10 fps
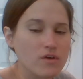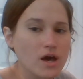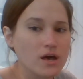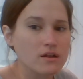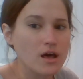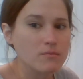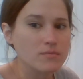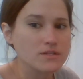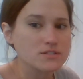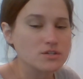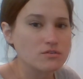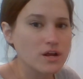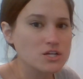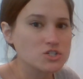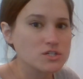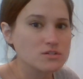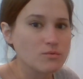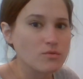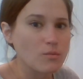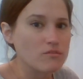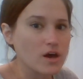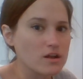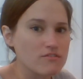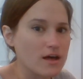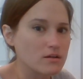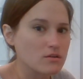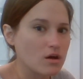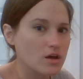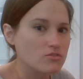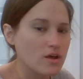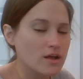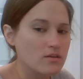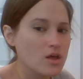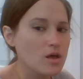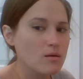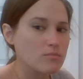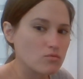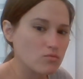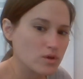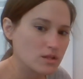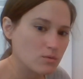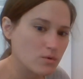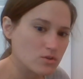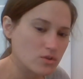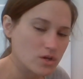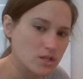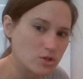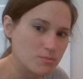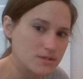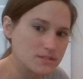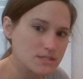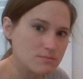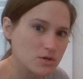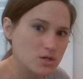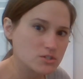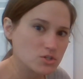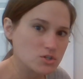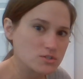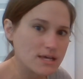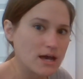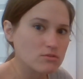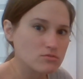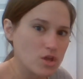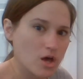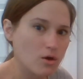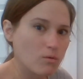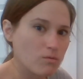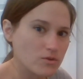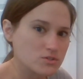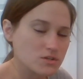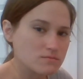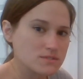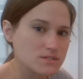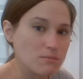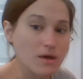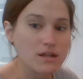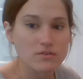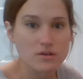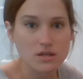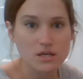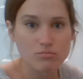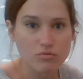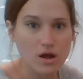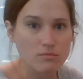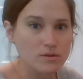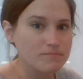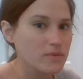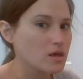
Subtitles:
got consideration, that we've got a valid contract, but really when you look a little bit deeper, it turns out no, there's some kind of a key problem.